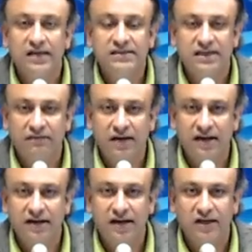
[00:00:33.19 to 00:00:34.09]

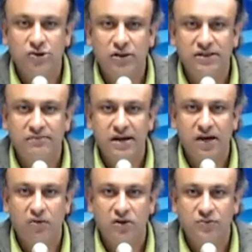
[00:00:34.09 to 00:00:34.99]
720
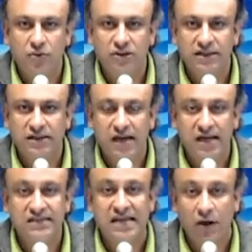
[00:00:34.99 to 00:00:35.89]
megawatts project
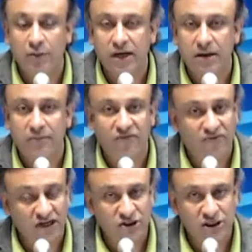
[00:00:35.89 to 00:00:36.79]
has now become
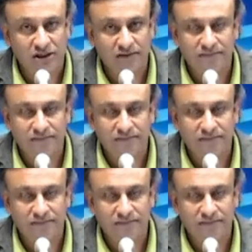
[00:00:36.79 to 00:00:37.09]
functional.